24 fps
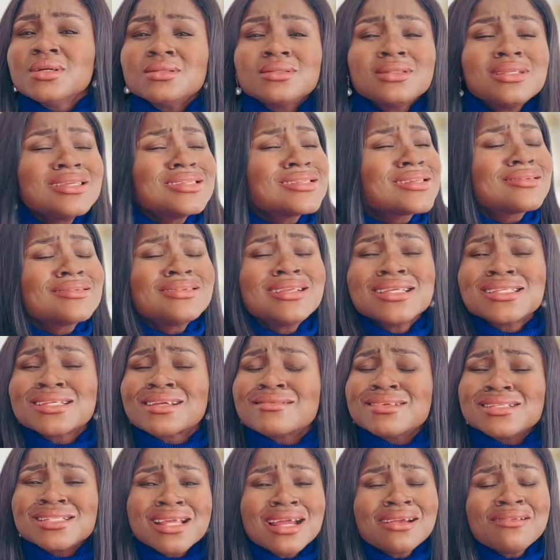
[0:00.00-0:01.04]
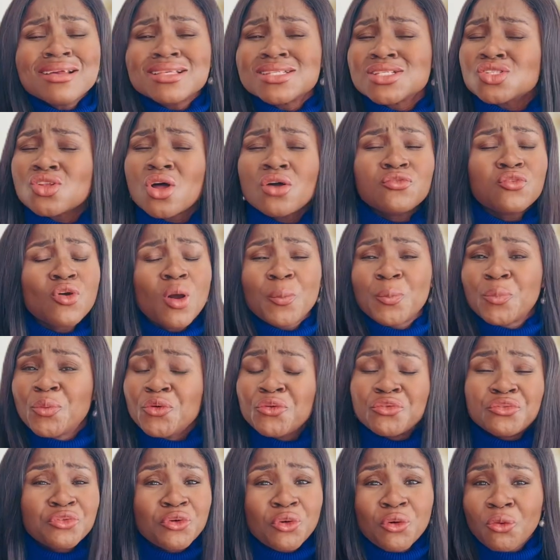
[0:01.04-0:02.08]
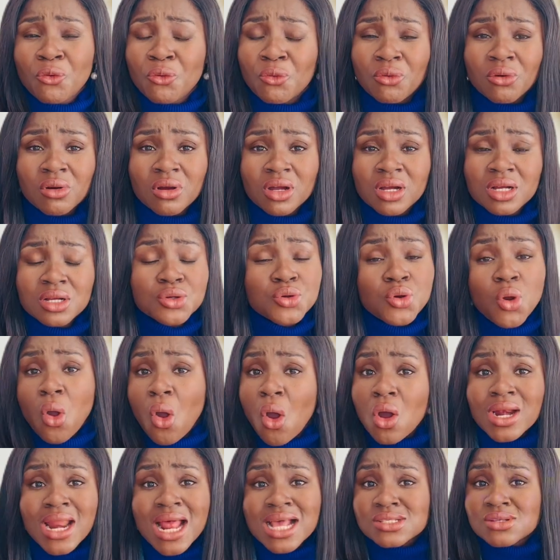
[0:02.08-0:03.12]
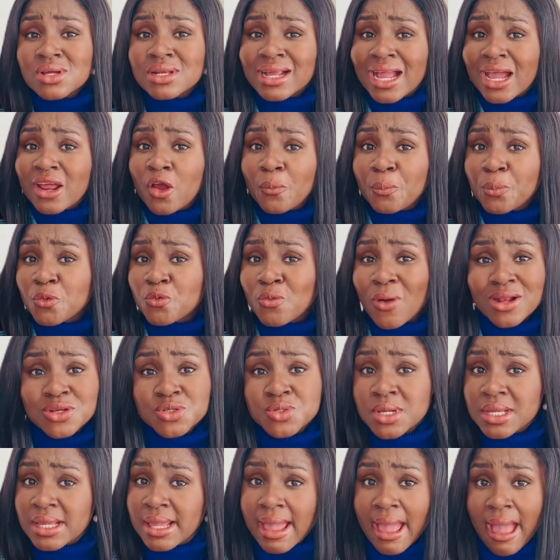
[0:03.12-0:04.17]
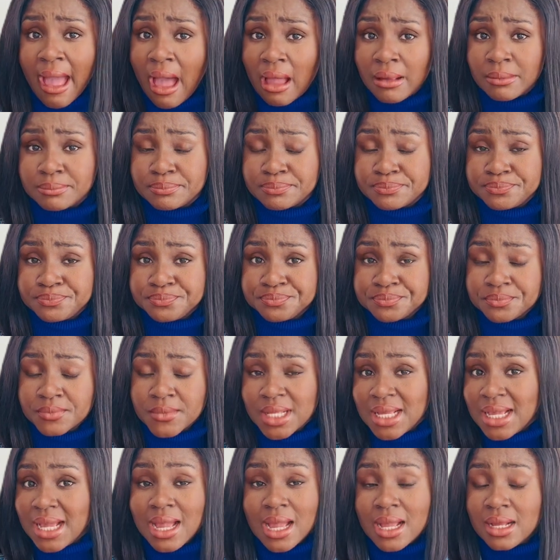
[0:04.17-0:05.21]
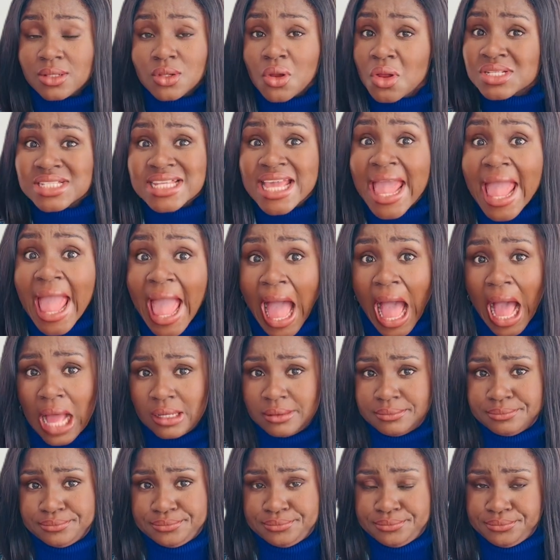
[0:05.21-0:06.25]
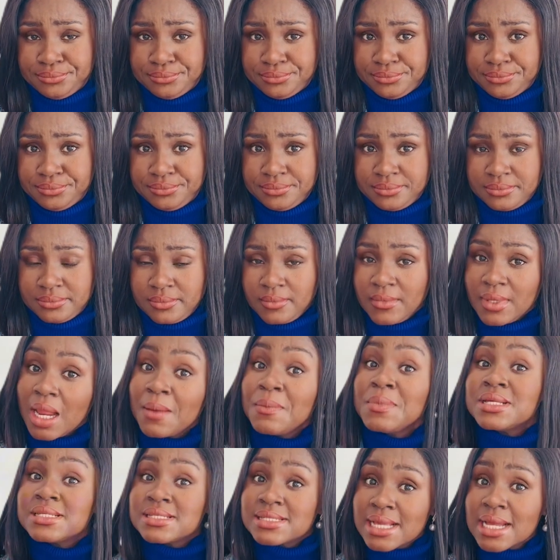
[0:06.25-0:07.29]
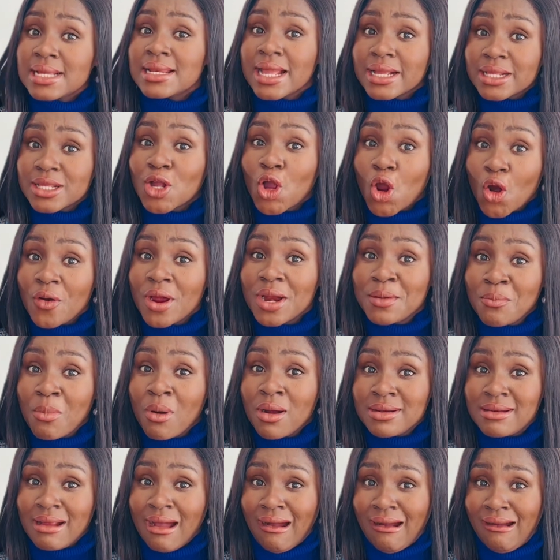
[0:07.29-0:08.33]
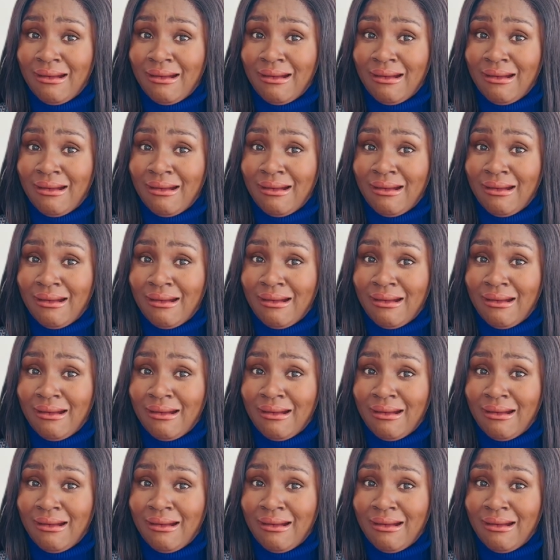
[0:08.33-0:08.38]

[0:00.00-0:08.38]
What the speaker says: This Christian is not for proof. Oh. No, that's not the kind of proof we are doing here. Not here. Let me say, let me correct mother.